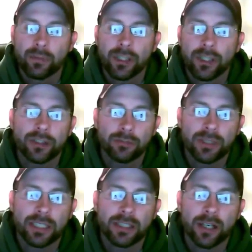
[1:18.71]
then we
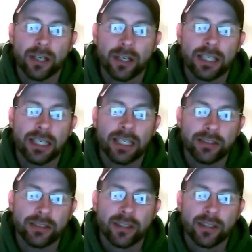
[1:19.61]
shouldn't be teaching our
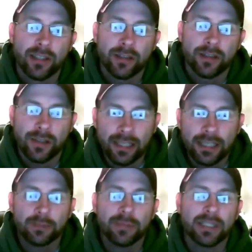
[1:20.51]
kids that
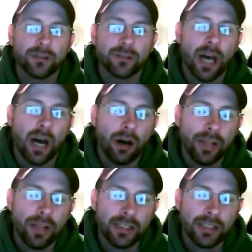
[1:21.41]
they need to be doing
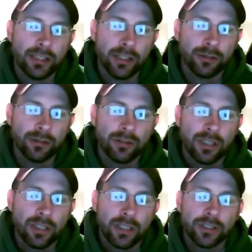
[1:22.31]
all they can do
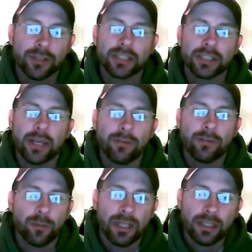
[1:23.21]
to stretch
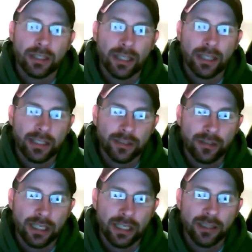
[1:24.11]
every penny that they can
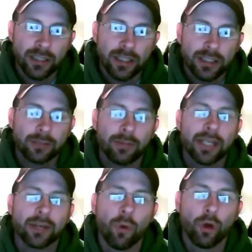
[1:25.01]
stretch to
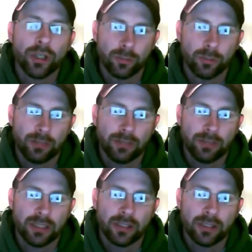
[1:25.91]
make a mortgage payment.